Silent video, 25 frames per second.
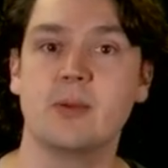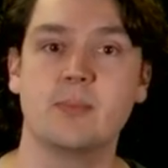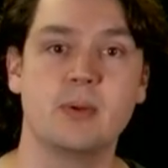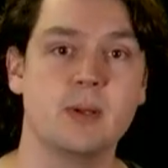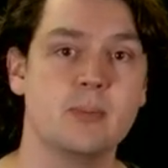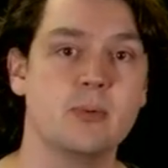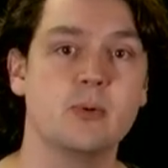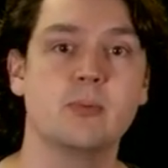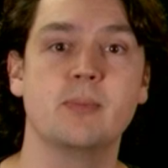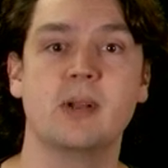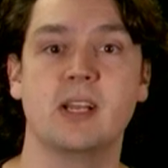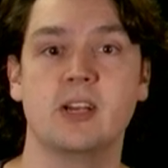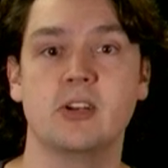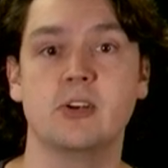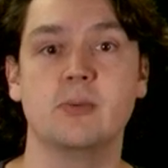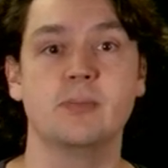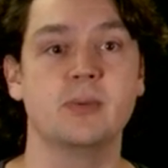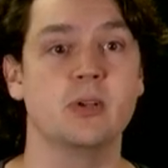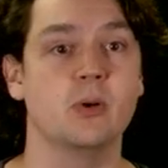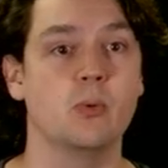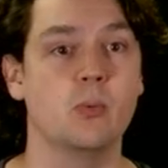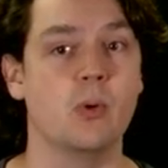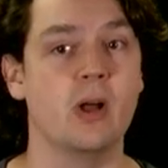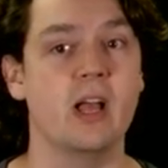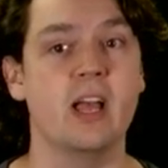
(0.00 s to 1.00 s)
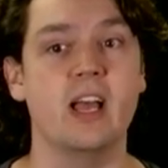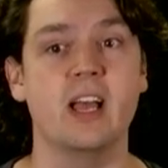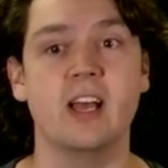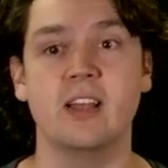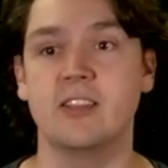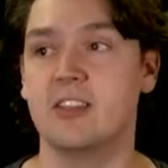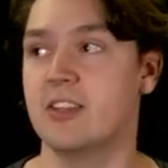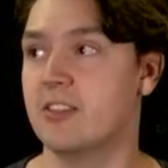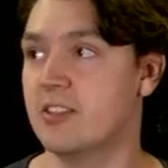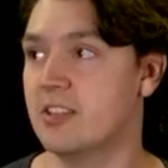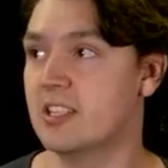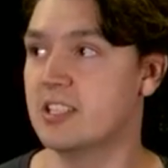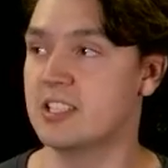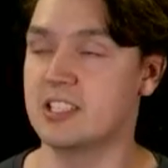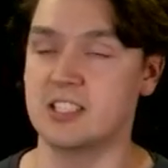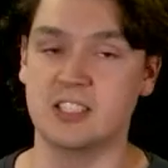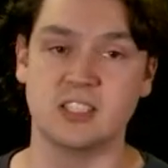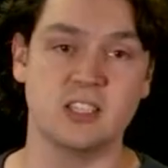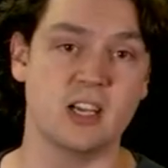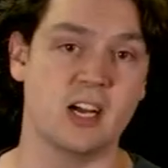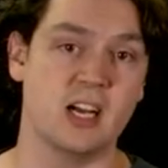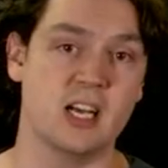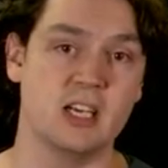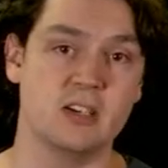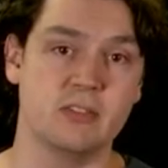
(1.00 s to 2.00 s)
People may not be aware that this
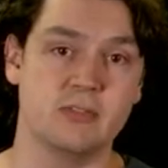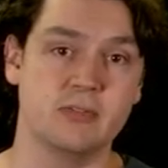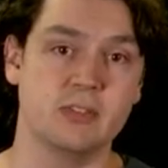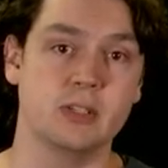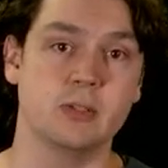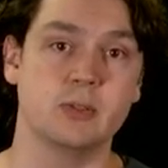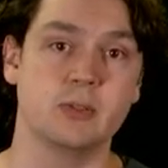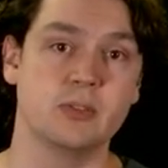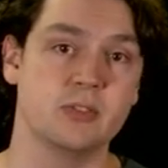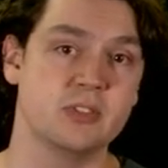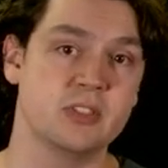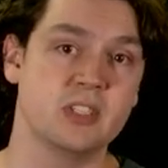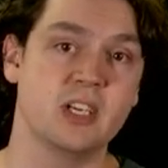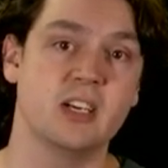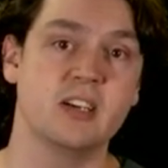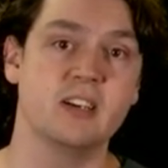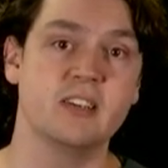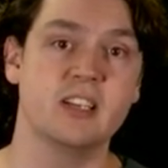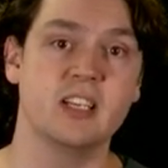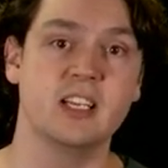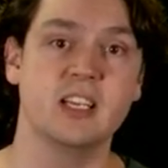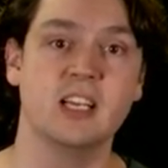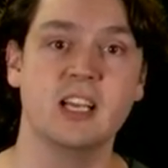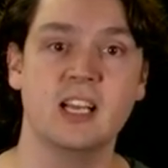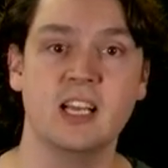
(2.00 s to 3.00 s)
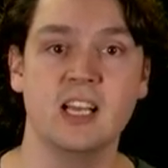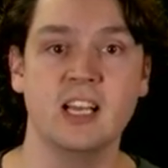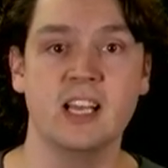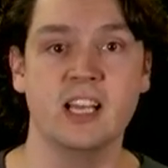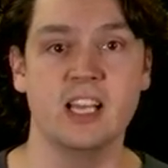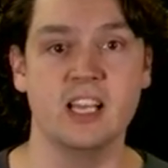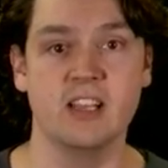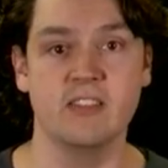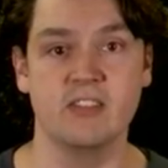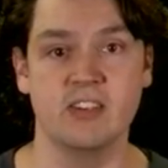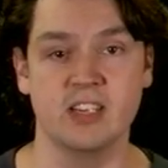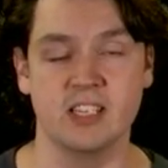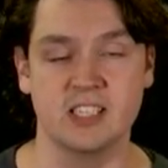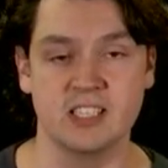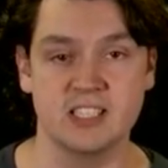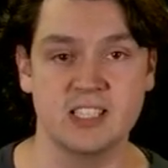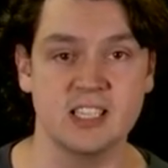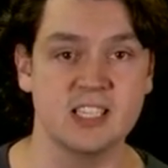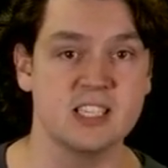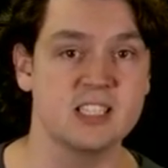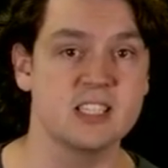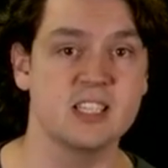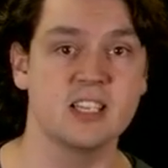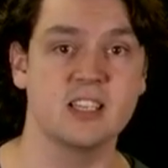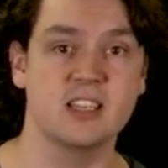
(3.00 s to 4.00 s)
entire field of study even
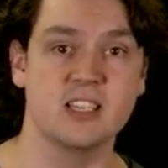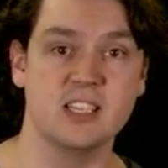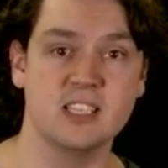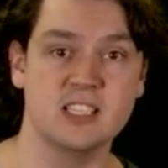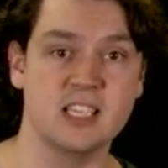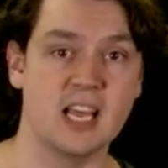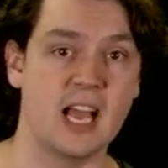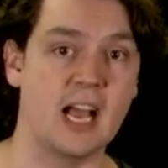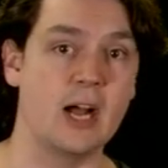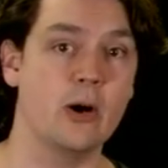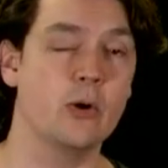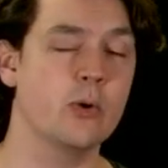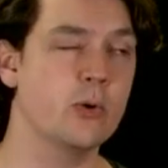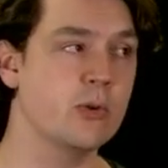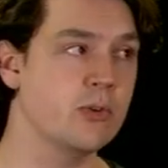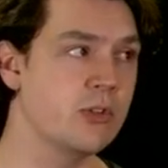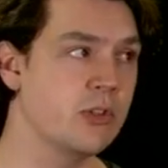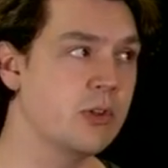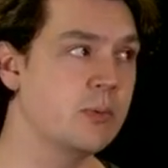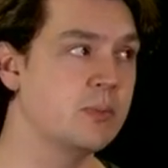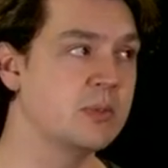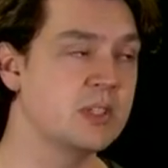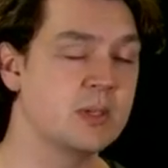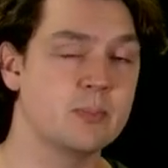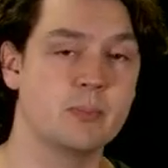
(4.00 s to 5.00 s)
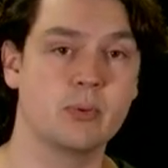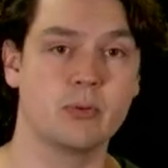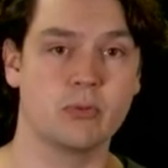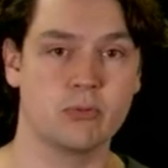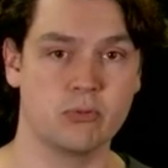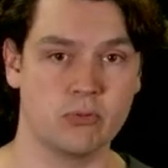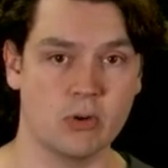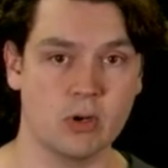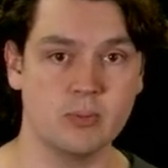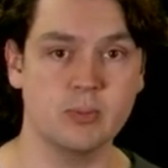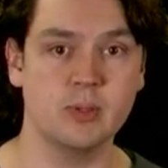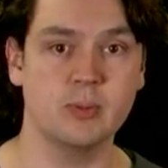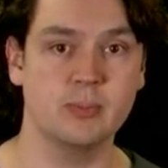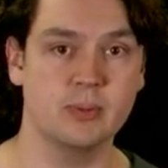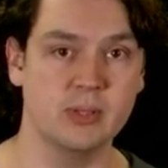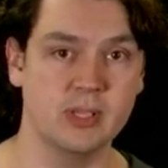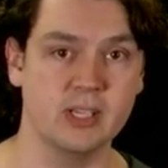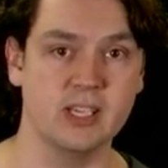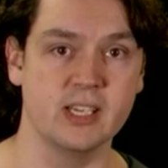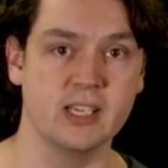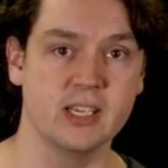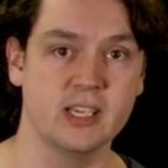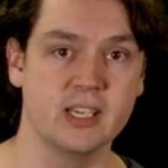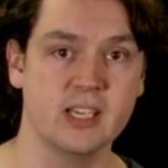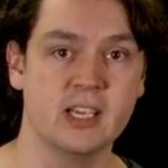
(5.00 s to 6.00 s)
exists, that these algorithms are
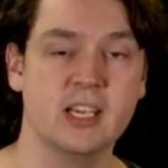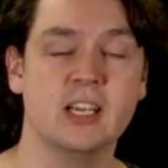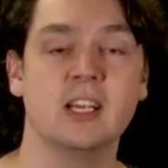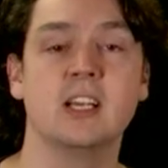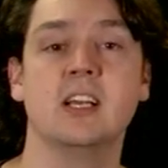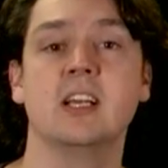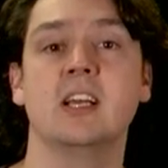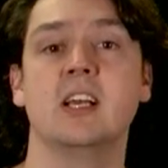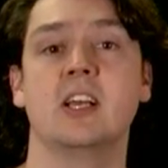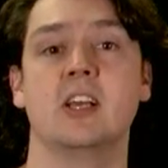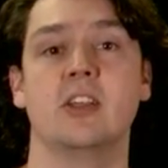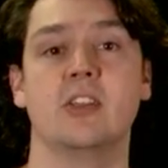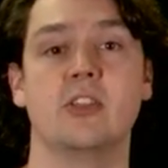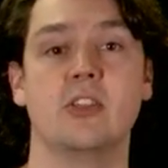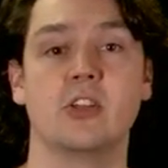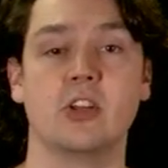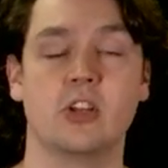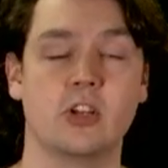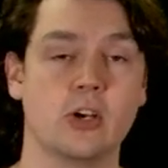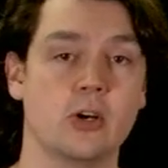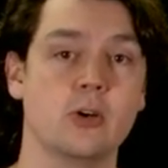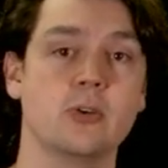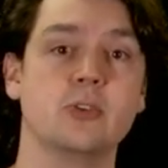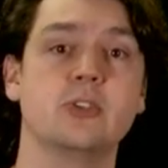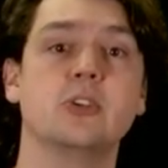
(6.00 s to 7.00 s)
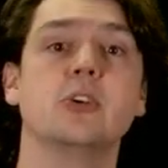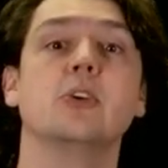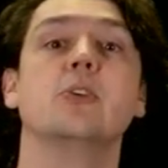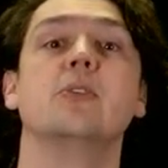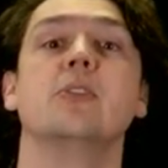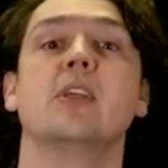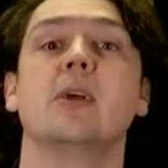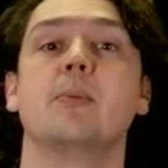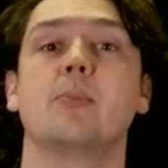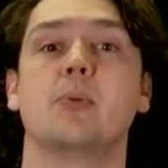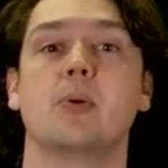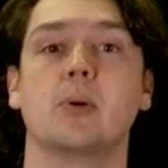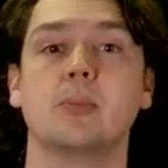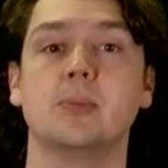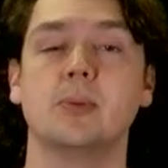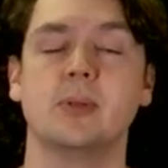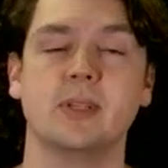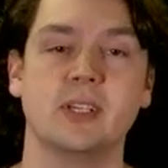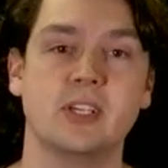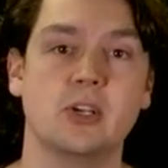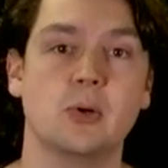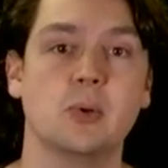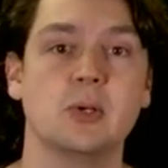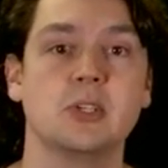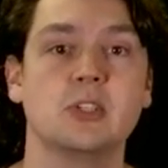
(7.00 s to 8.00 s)
probably the go-to. They're probably
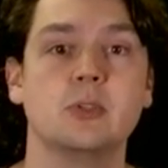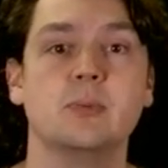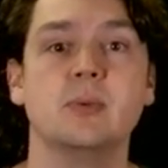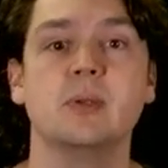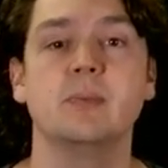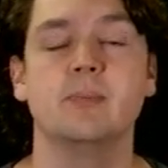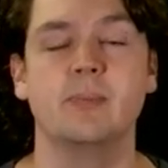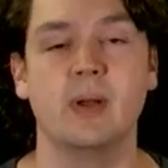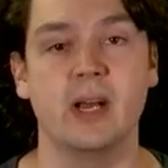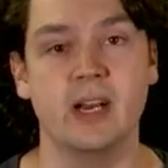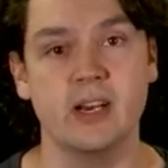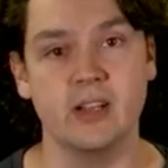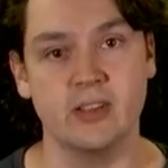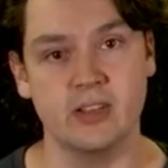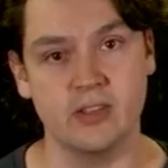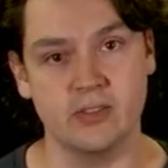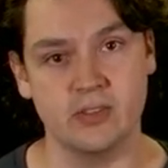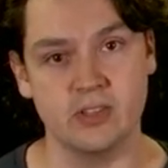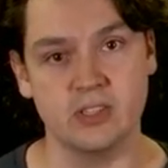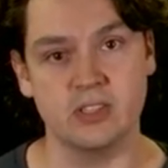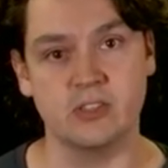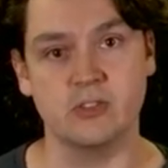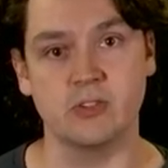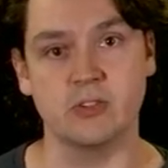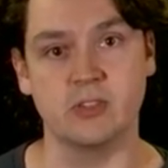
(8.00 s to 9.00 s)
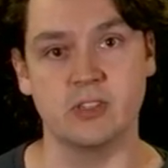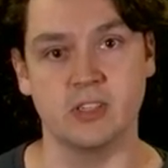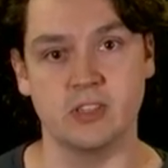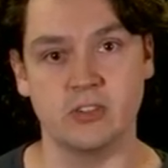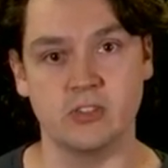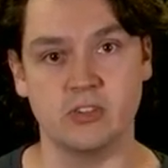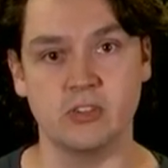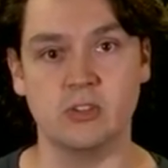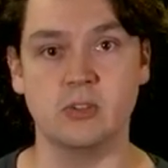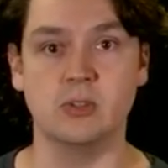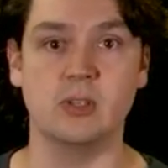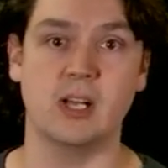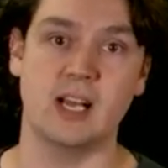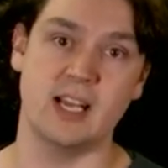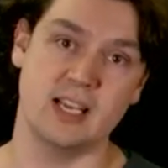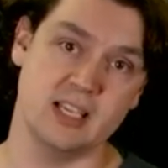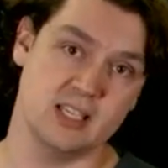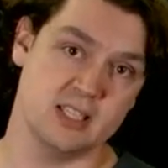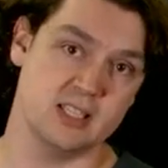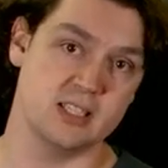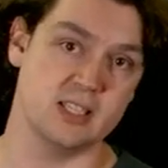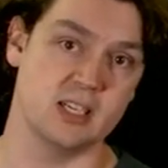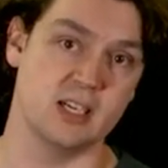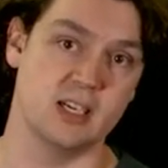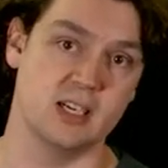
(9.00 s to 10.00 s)
going to be better than the traditional A*
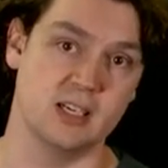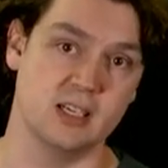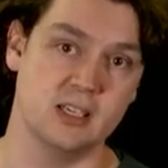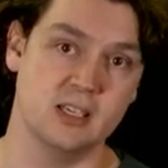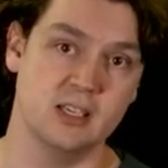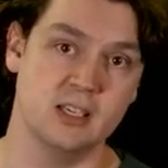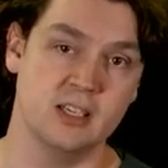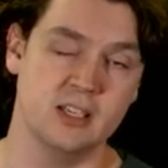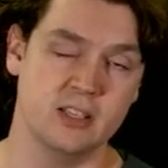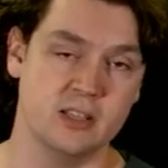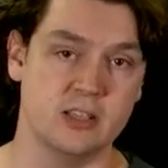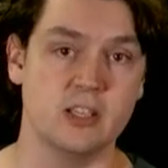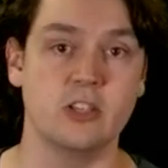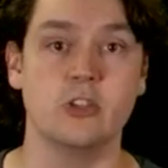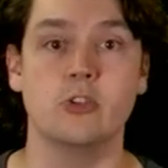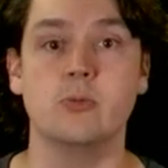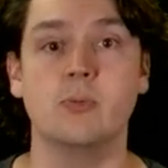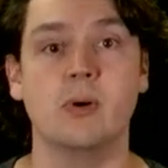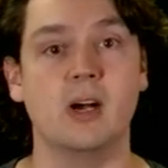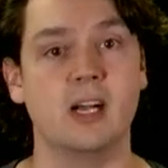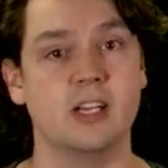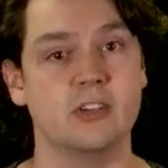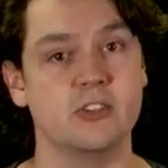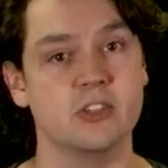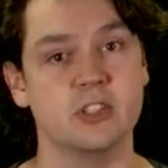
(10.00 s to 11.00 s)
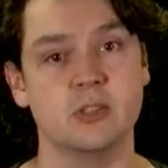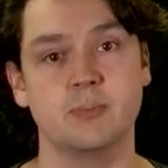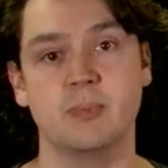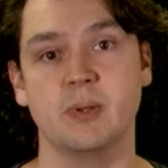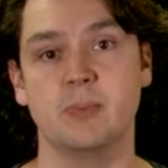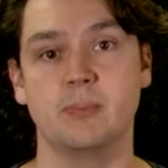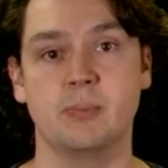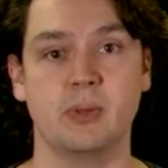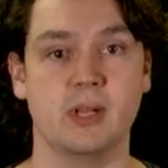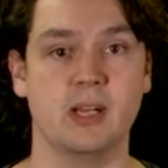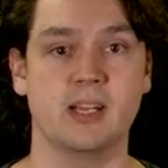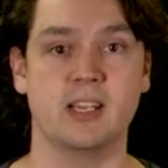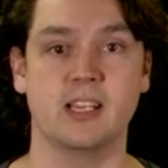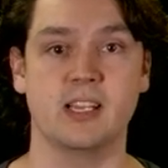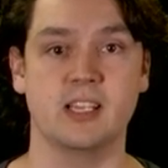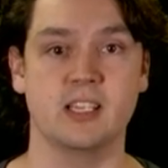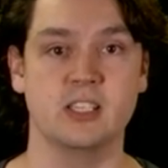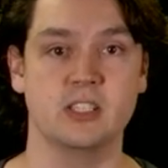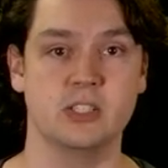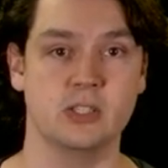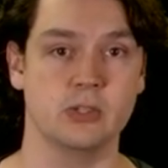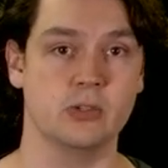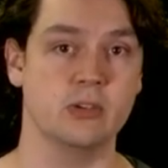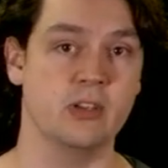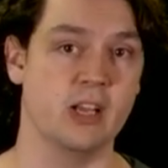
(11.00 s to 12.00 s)
that you might just be plugging
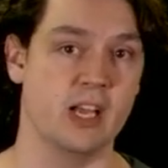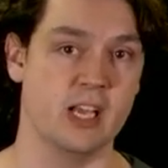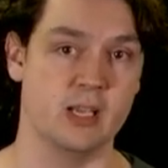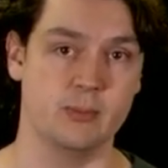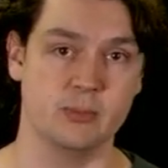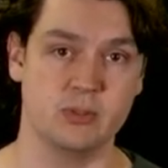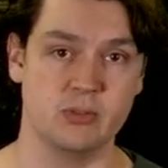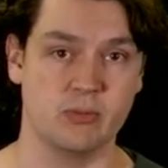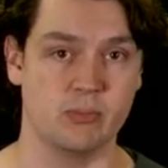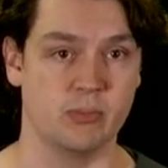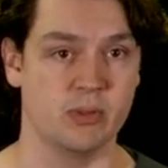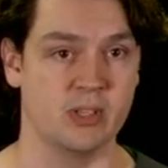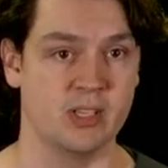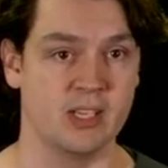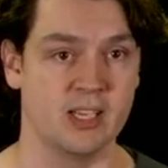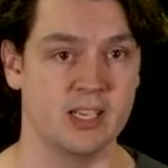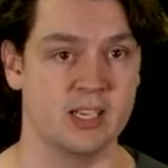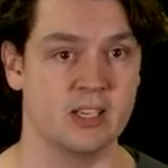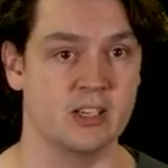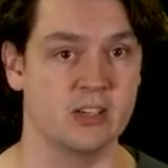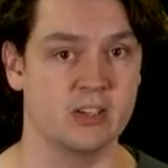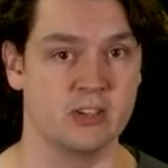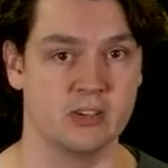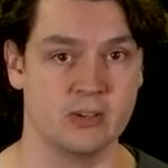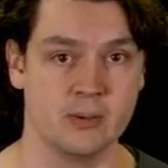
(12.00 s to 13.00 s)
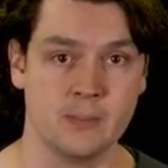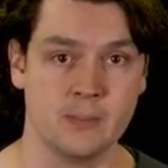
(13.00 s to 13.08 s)
into your games from the get-go.